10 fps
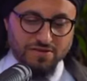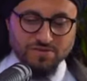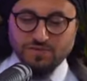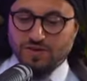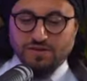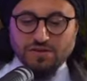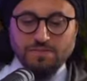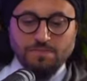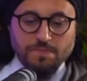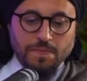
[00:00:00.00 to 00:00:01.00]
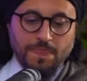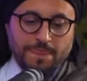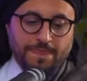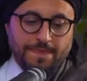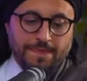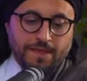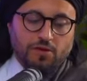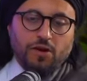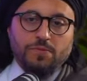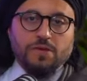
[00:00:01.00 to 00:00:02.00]
SubhanAllah.
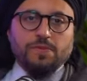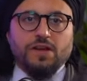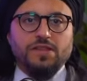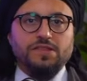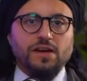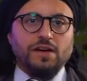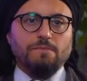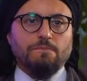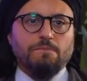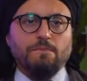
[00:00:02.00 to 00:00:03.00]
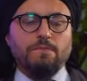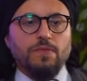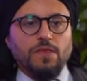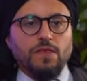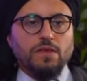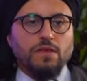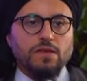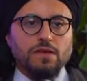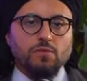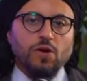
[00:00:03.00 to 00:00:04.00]
Umar ibn Khattab,
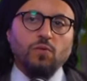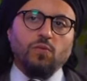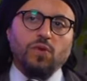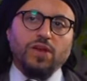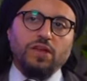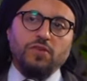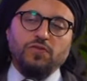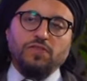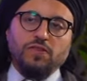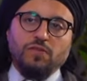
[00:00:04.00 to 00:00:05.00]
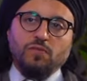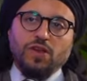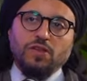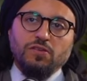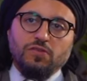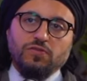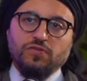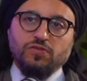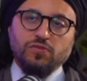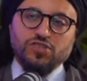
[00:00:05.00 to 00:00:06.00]
when he used to
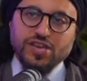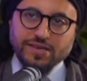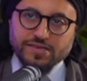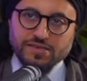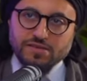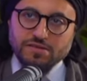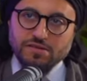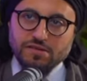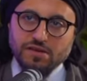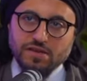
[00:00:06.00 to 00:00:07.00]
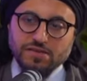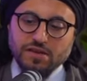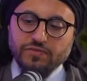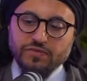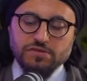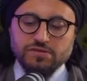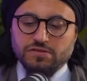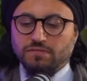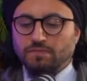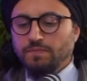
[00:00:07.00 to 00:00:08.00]
do checks on his governors,
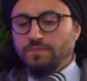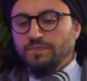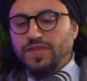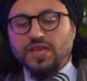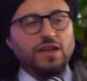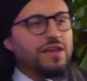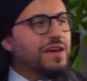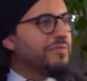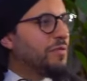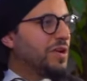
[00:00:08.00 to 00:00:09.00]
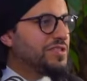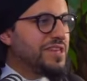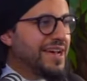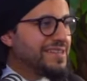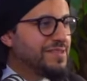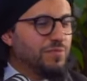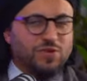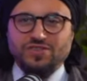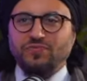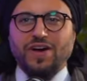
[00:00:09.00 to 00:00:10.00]
he never once asked him,
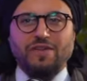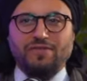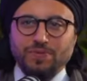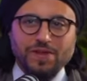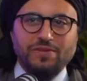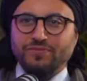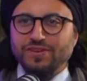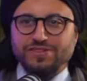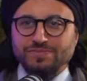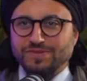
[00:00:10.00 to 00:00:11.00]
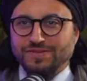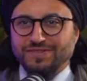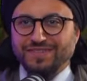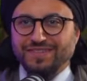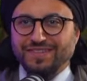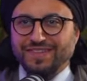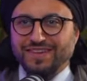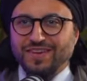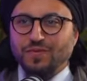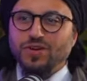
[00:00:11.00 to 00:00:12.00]
what's your five-year plan for Egypt?
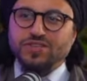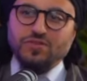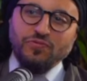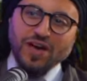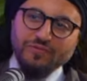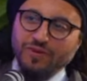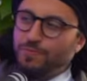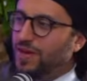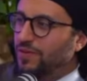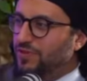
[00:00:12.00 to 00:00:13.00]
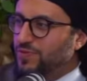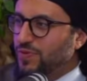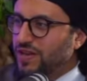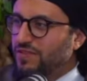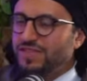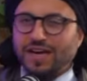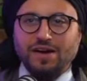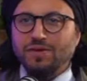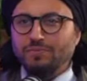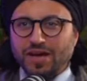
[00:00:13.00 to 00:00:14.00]
What's your five-year plan for spreading the
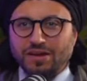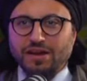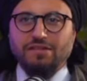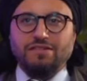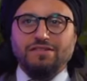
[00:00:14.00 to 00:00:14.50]
Dawah in Bahrain?